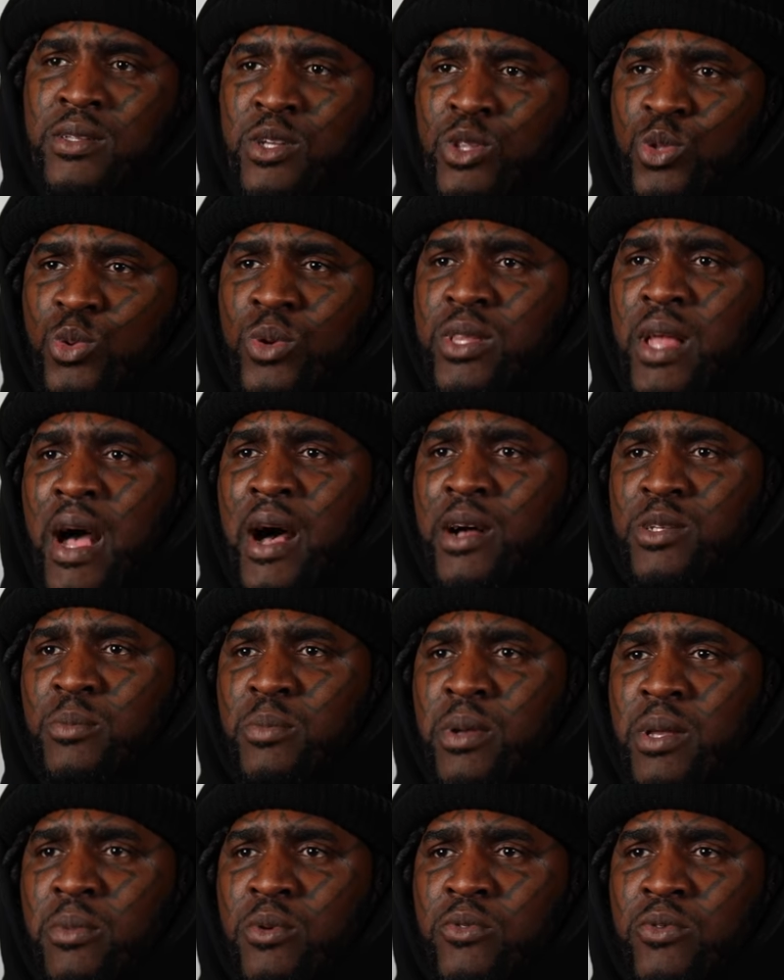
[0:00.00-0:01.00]
to three
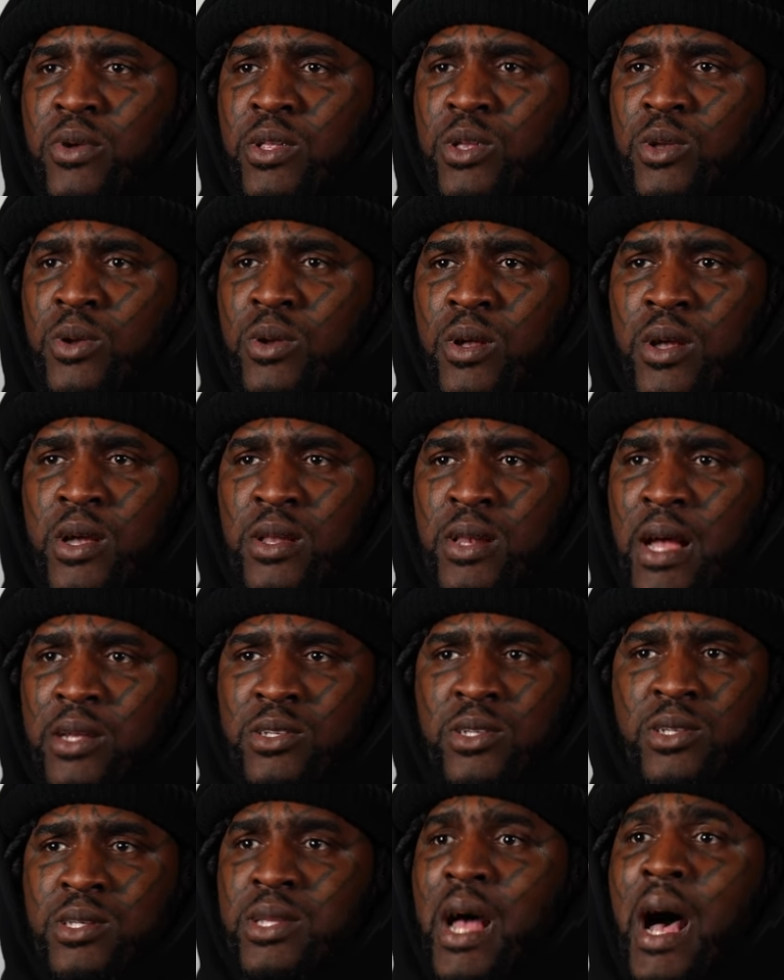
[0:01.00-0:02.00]
thousand people venue. Okay.
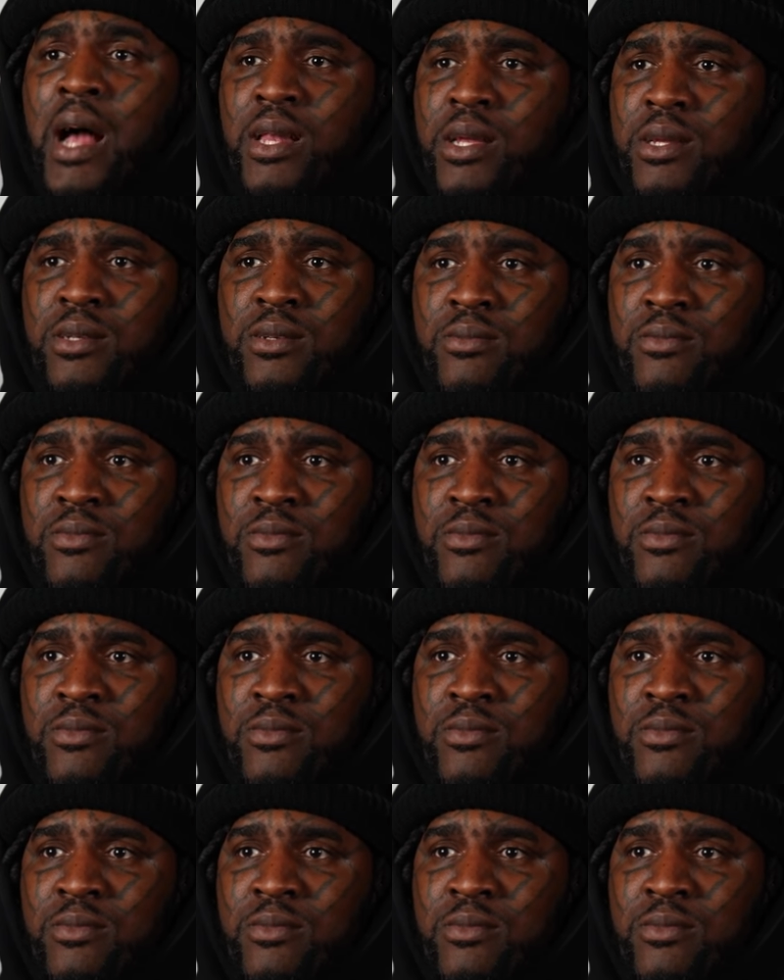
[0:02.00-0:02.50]
That's solid.